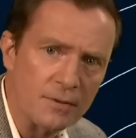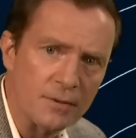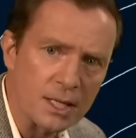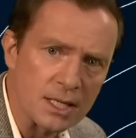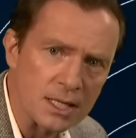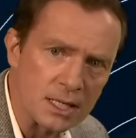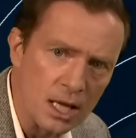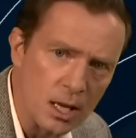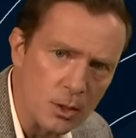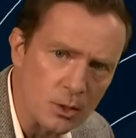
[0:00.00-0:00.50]
of
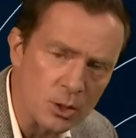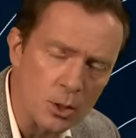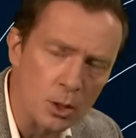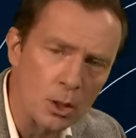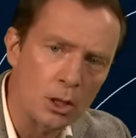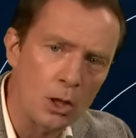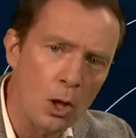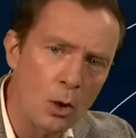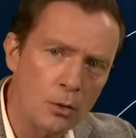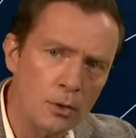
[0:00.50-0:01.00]
this low, so
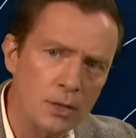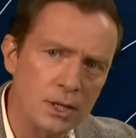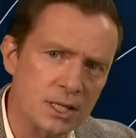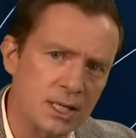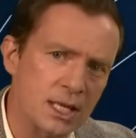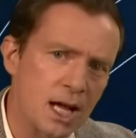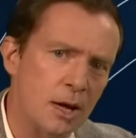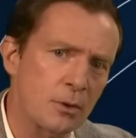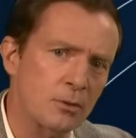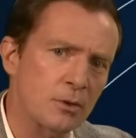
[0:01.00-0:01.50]
along the
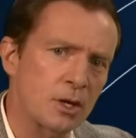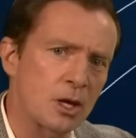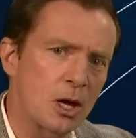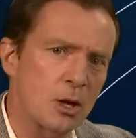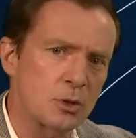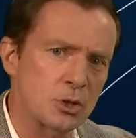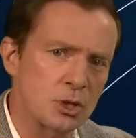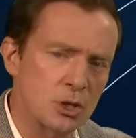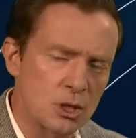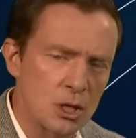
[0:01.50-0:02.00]
south
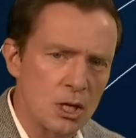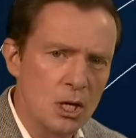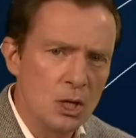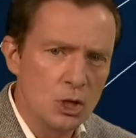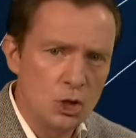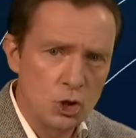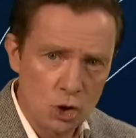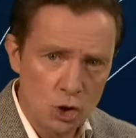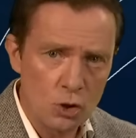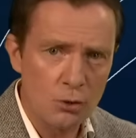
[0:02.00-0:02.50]
coast.
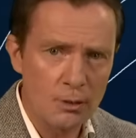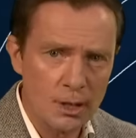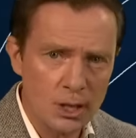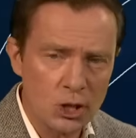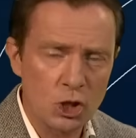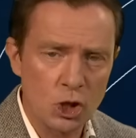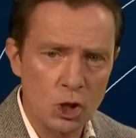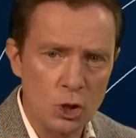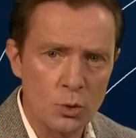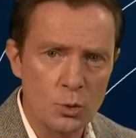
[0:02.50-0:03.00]
During
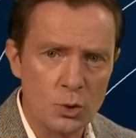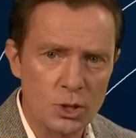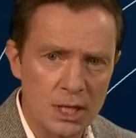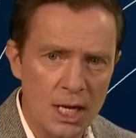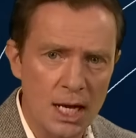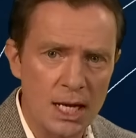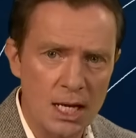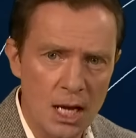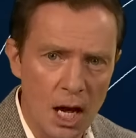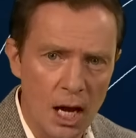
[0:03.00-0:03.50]

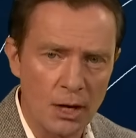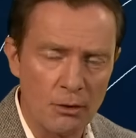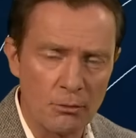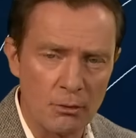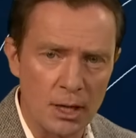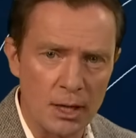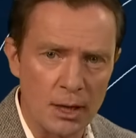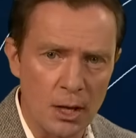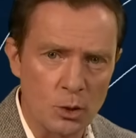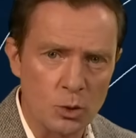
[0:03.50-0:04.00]
Tuesday night,
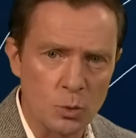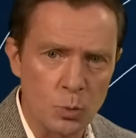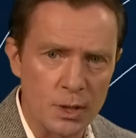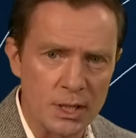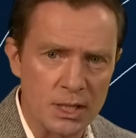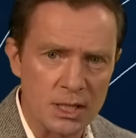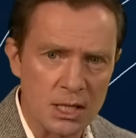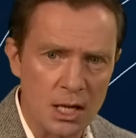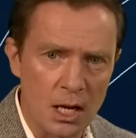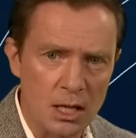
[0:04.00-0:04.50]
really, those
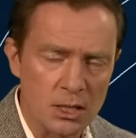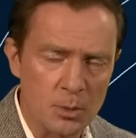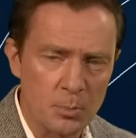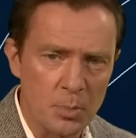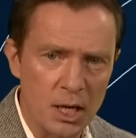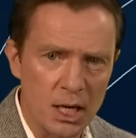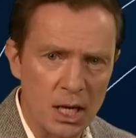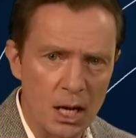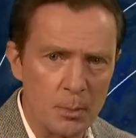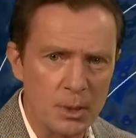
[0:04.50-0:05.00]
winds start to
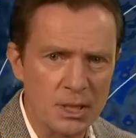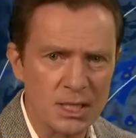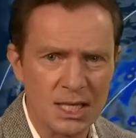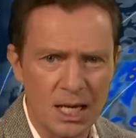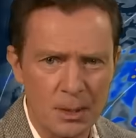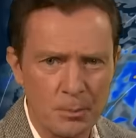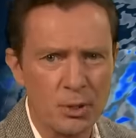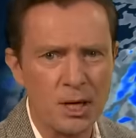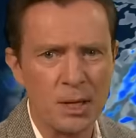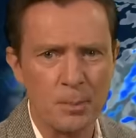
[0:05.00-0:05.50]
pick up, but
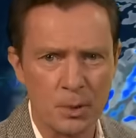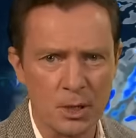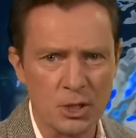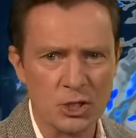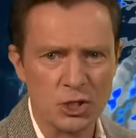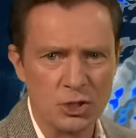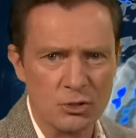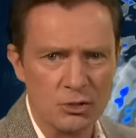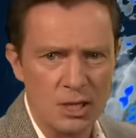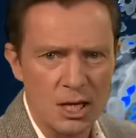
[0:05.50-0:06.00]
staying pretty
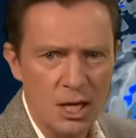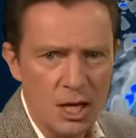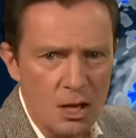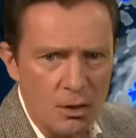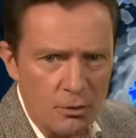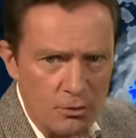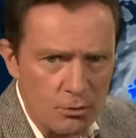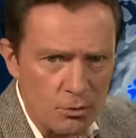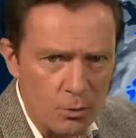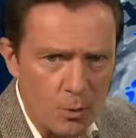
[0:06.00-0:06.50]
blustery
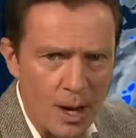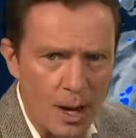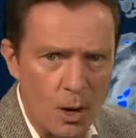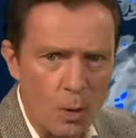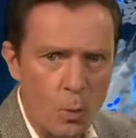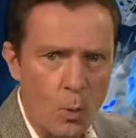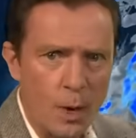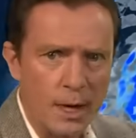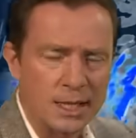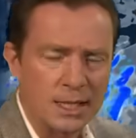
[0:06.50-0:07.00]

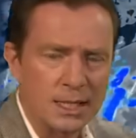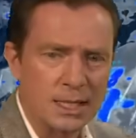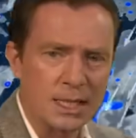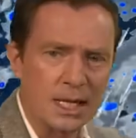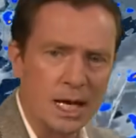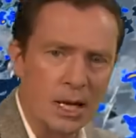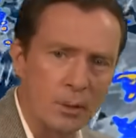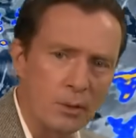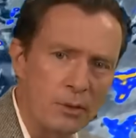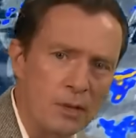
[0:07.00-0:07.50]
throughout
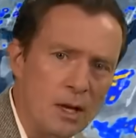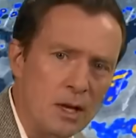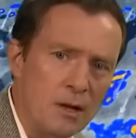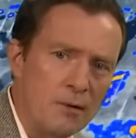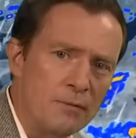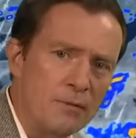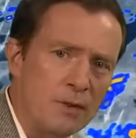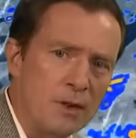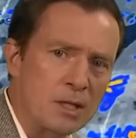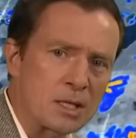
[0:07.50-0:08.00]
Wednesday with
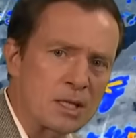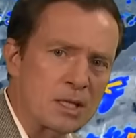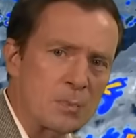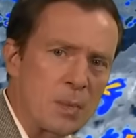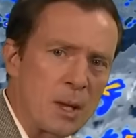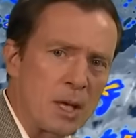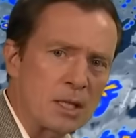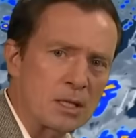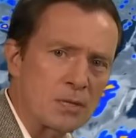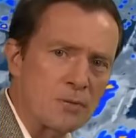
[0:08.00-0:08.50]
further
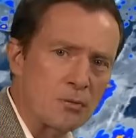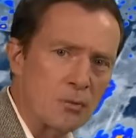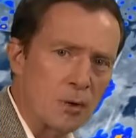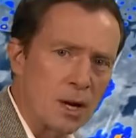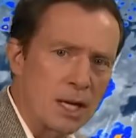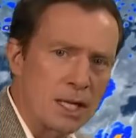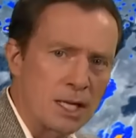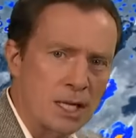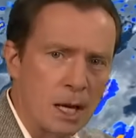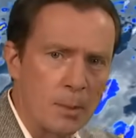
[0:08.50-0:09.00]
spells of
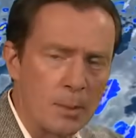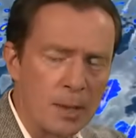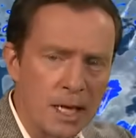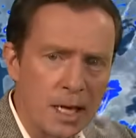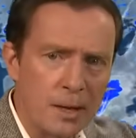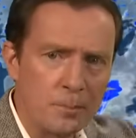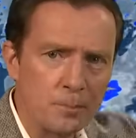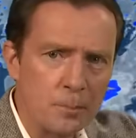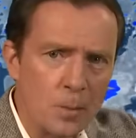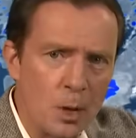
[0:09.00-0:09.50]
rain coming
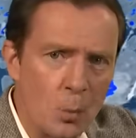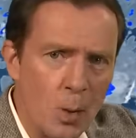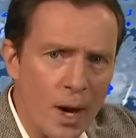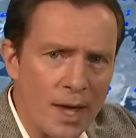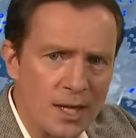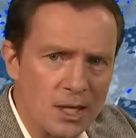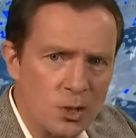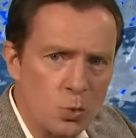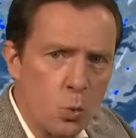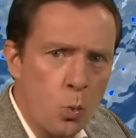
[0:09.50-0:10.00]
in. Where
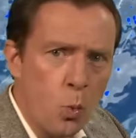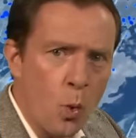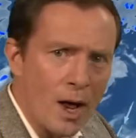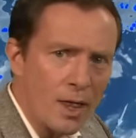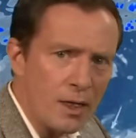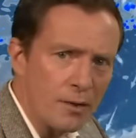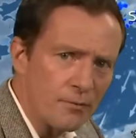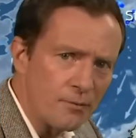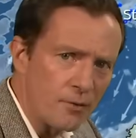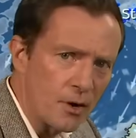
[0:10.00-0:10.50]
this
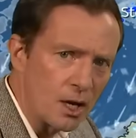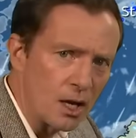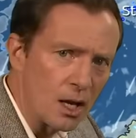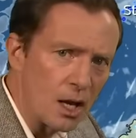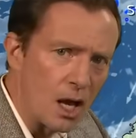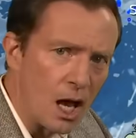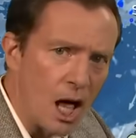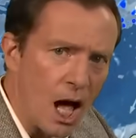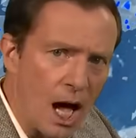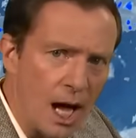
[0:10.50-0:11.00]
weather front
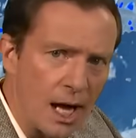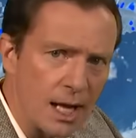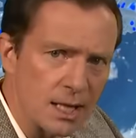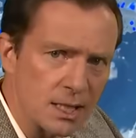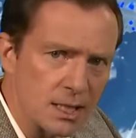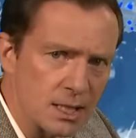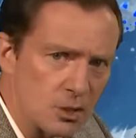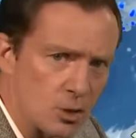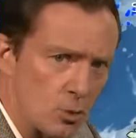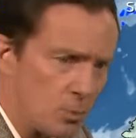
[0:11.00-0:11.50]

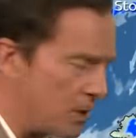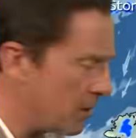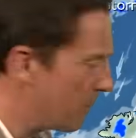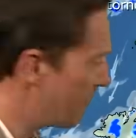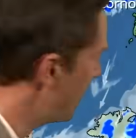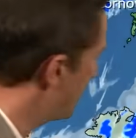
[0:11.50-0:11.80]
lies, could be a